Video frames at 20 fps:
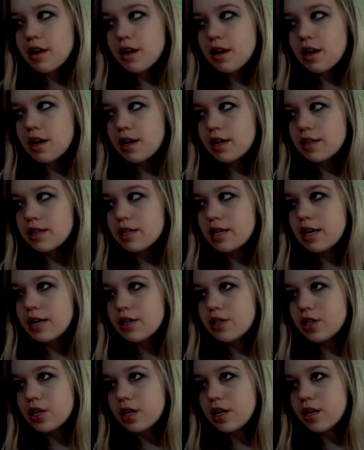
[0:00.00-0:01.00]
and
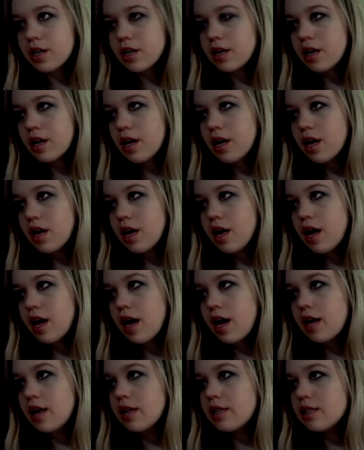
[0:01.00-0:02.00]
attention
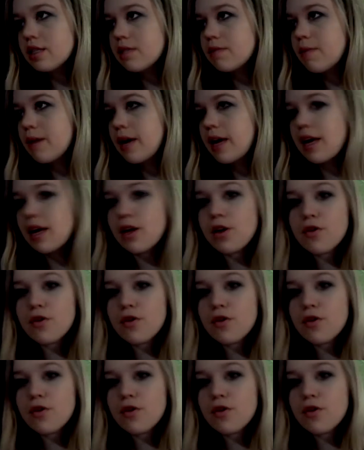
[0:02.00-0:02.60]
and it's making